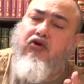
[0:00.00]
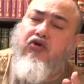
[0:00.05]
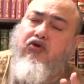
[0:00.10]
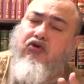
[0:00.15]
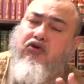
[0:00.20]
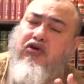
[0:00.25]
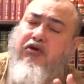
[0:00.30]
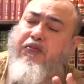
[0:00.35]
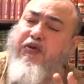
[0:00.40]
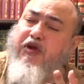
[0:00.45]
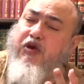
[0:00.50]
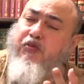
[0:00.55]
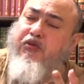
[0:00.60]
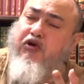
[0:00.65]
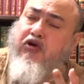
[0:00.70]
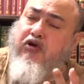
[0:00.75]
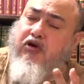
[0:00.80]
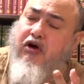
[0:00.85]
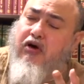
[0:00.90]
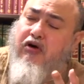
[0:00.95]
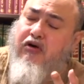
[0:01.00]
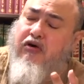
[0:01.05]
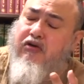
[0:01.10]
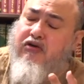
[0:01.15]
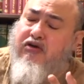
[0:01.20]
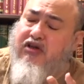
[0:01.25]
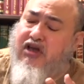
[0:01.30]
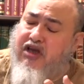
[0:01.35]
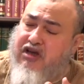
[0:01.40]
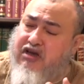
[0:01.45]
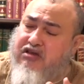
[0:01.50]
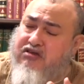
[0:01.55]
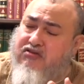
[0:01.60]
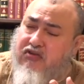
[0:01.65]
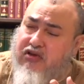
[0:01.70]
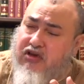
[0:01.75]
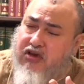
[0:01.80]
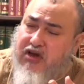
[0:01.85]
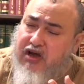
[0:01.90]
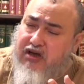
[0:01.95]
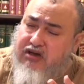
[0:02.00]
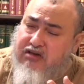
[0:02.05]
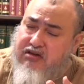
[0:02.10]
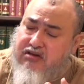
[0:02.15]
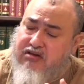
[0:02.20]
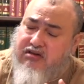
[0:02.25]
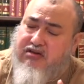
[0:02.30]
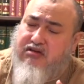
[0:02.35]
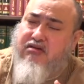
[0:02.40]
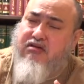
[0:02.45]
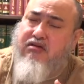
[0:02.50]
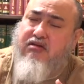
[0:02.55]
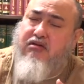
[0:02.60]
The people, the Israelites